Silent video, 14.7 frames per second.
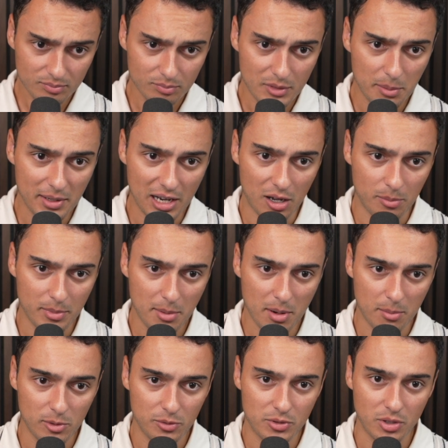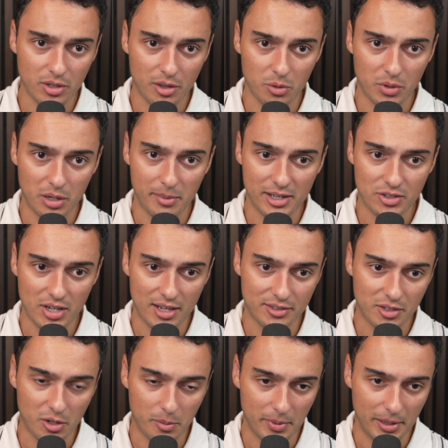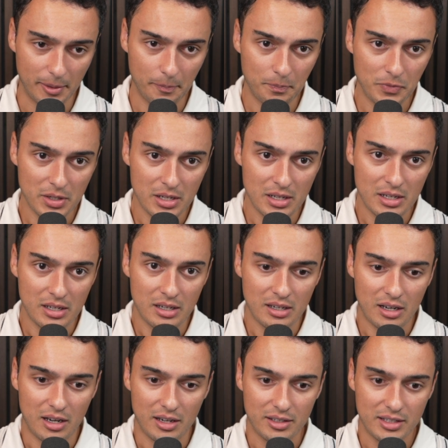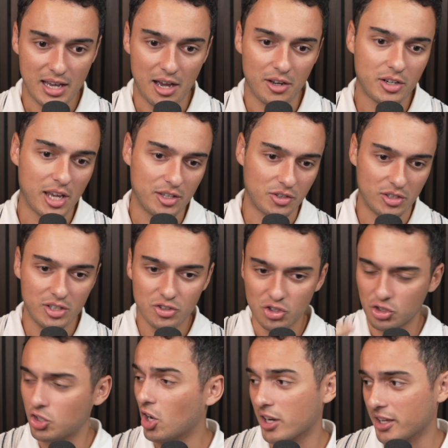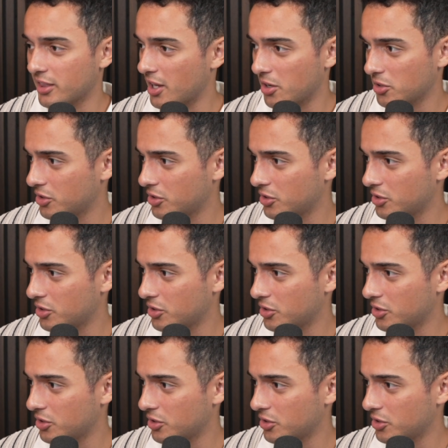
maybe I'll move to another one of my chats here, but yeah, okay, so he's just cooking though.